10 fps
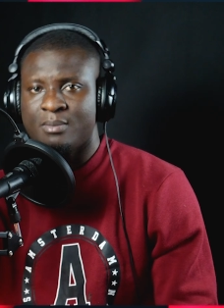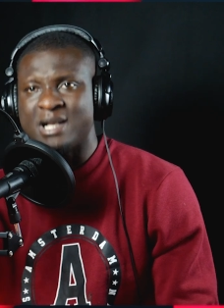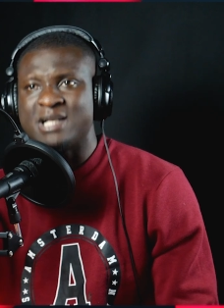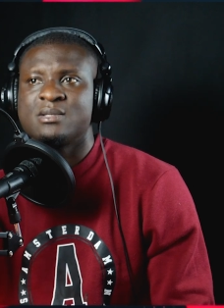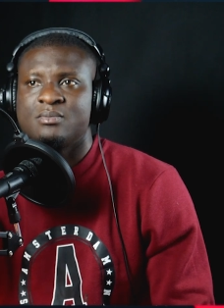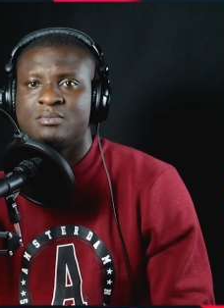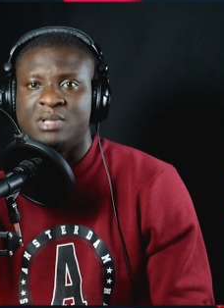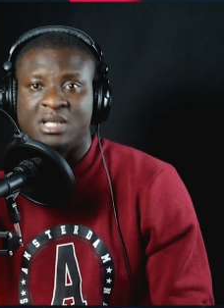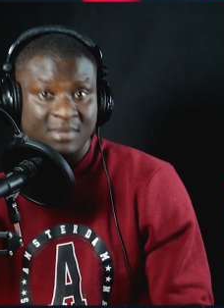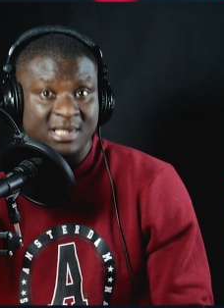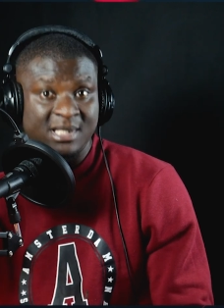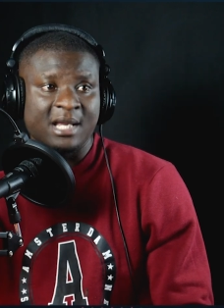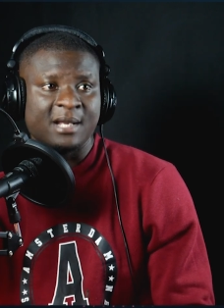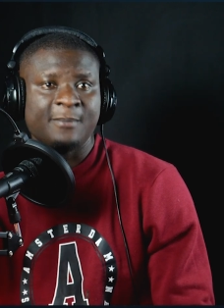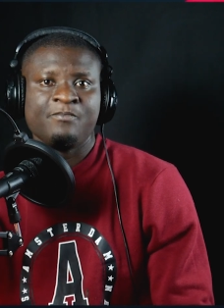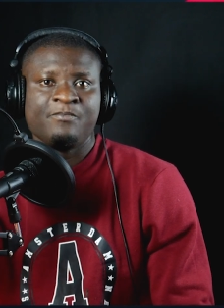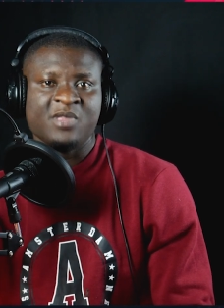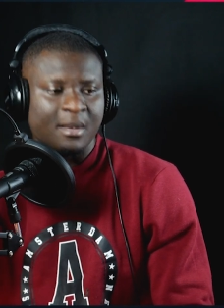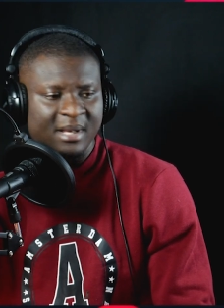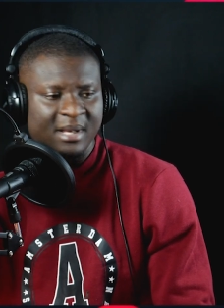But when you say
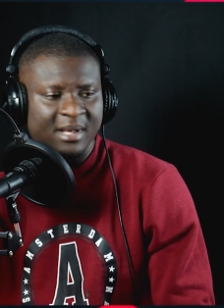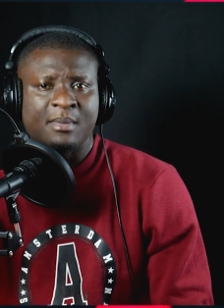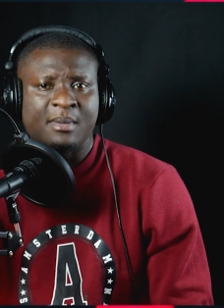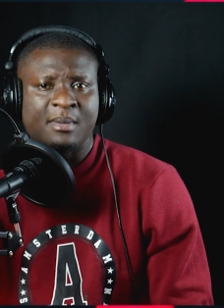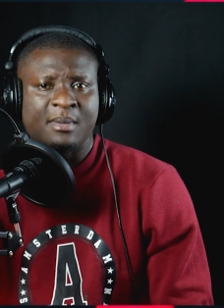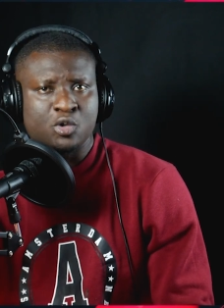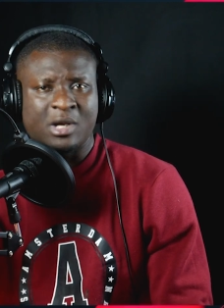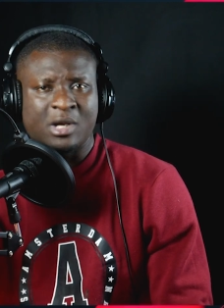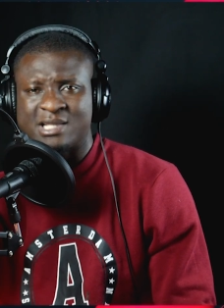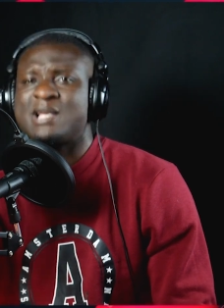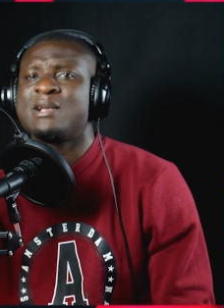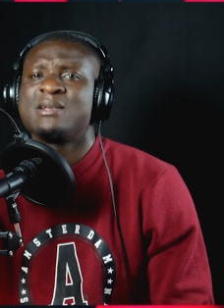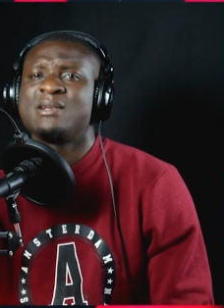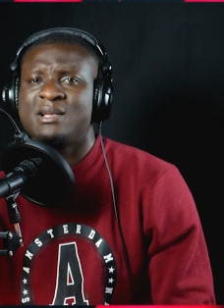you remember fire so akasa